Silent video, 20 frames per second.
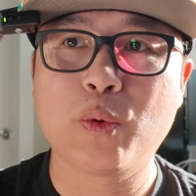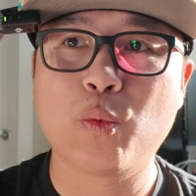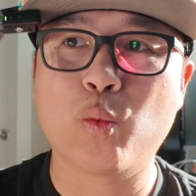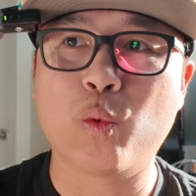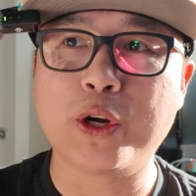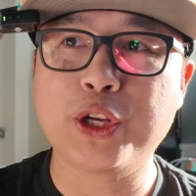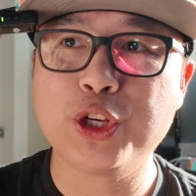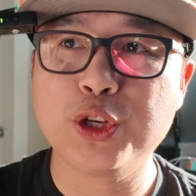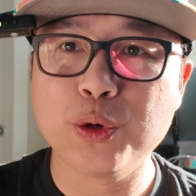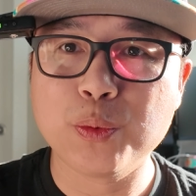
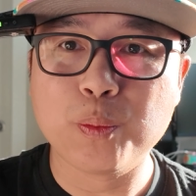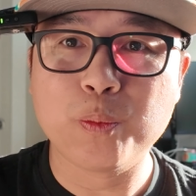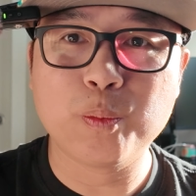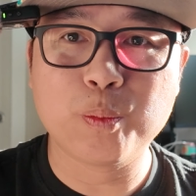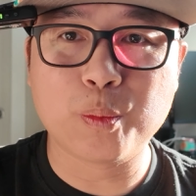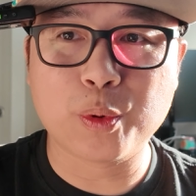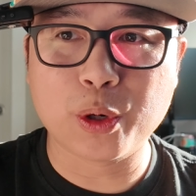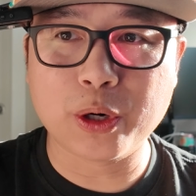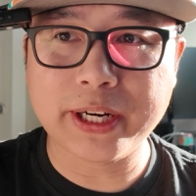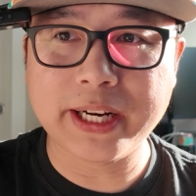when you
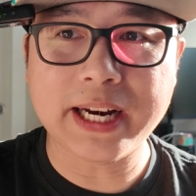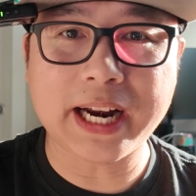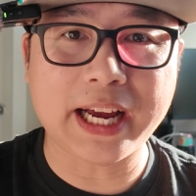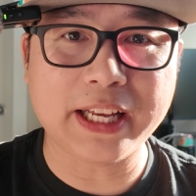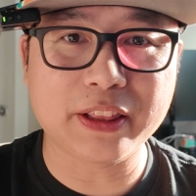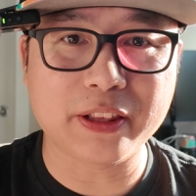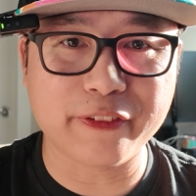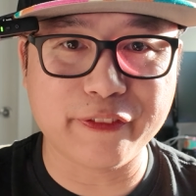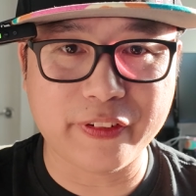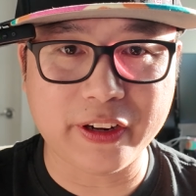put it
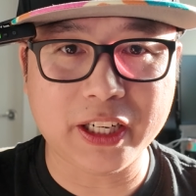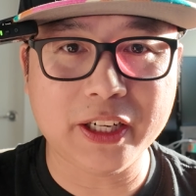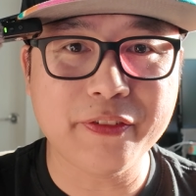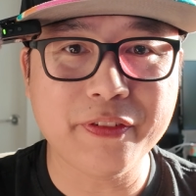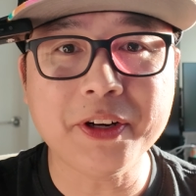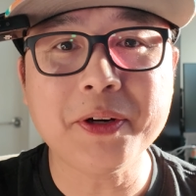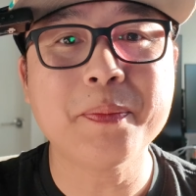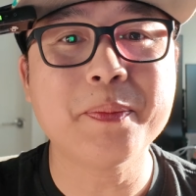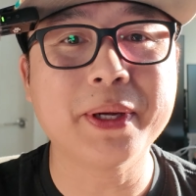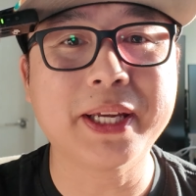at the very
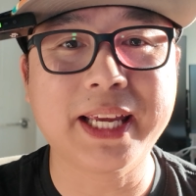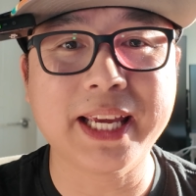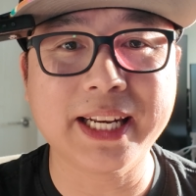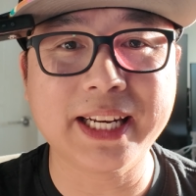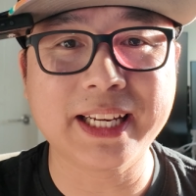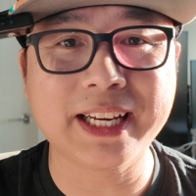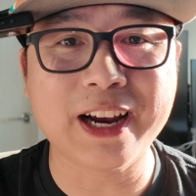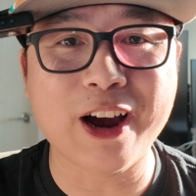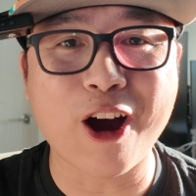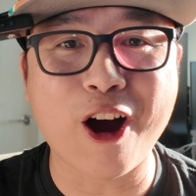
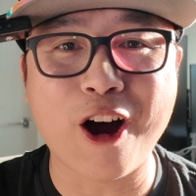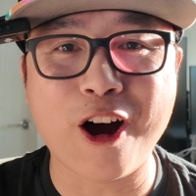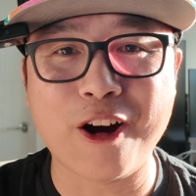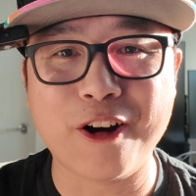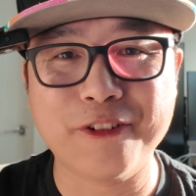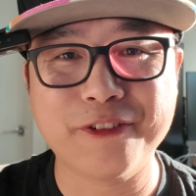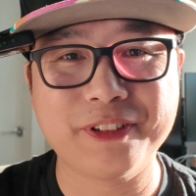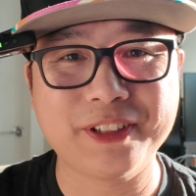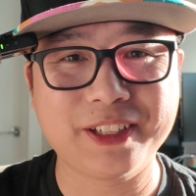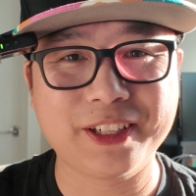beginning
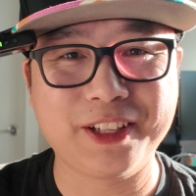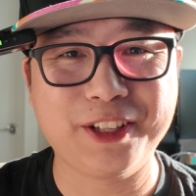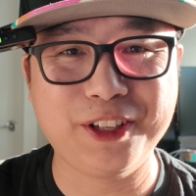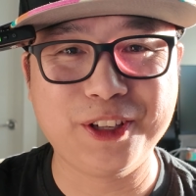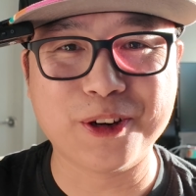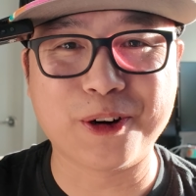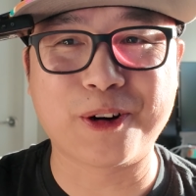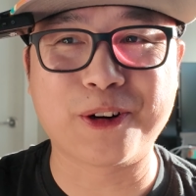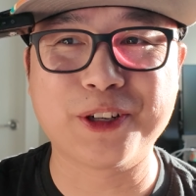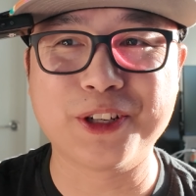of
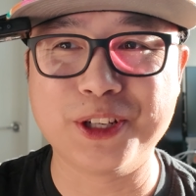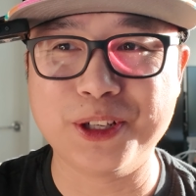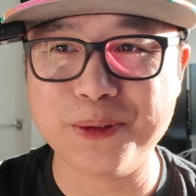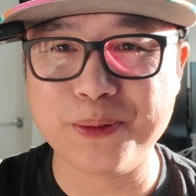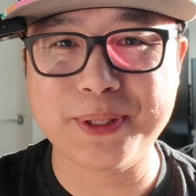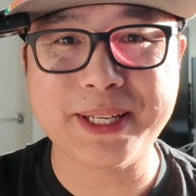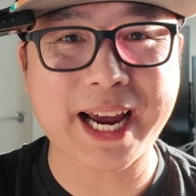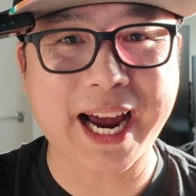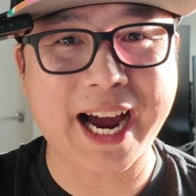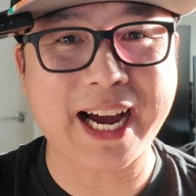your
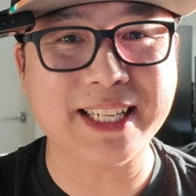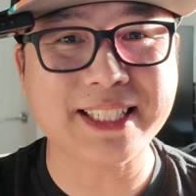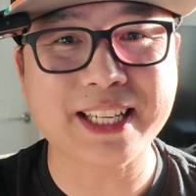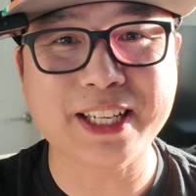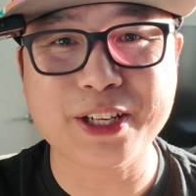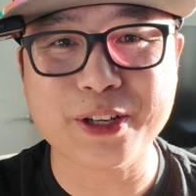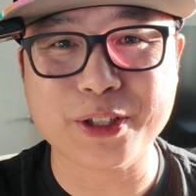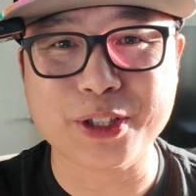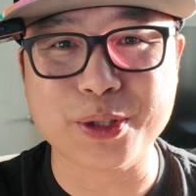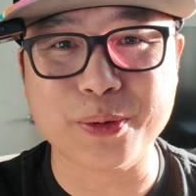new task
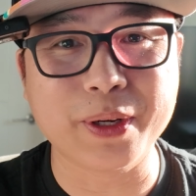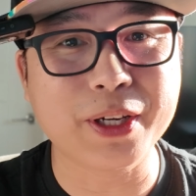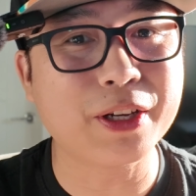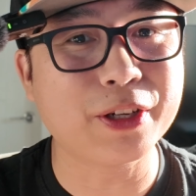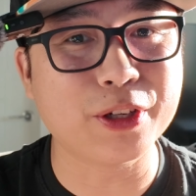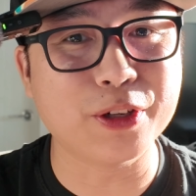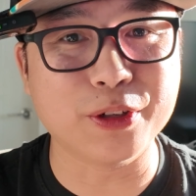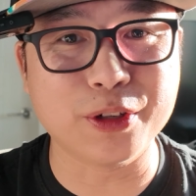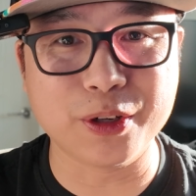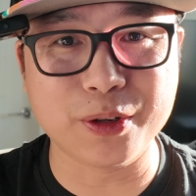that you're doing
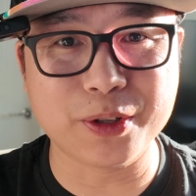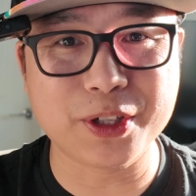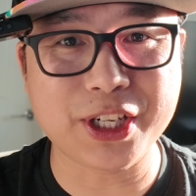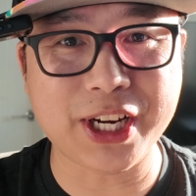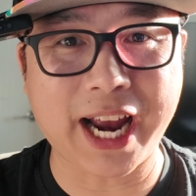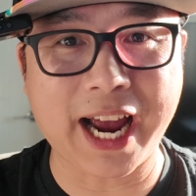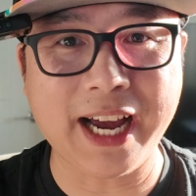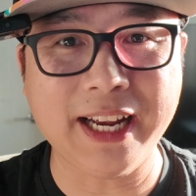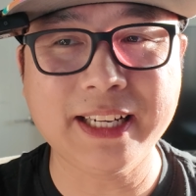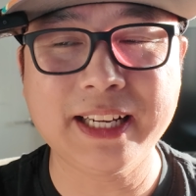in your new
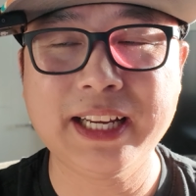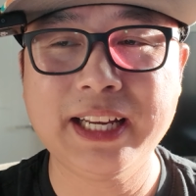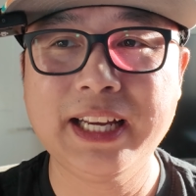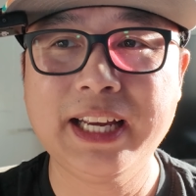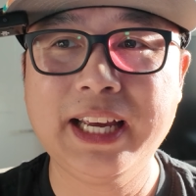chat,